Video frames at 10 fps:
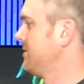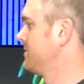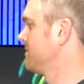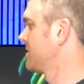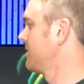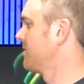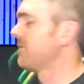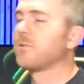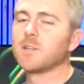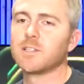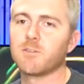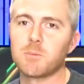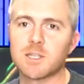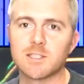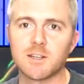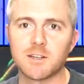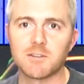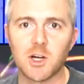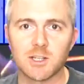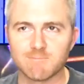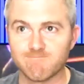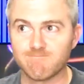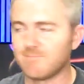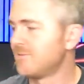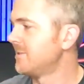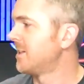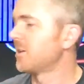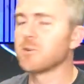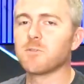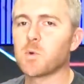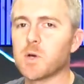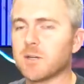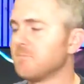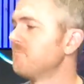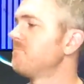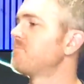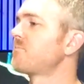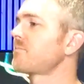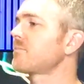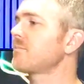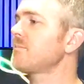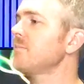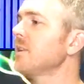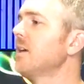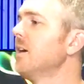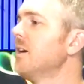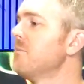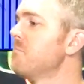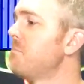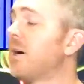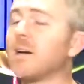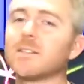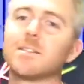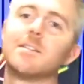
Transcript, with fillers: we'll see if that footage ever makes it on a vlog. I don't know if it will. Um, but,